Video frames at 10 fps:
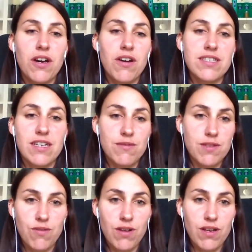
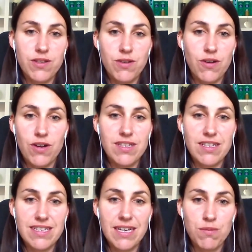ourselves only talked
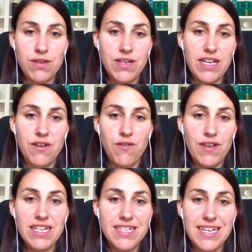in table and
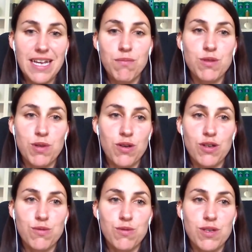field names
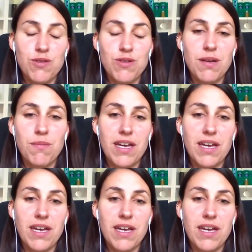because we knew them,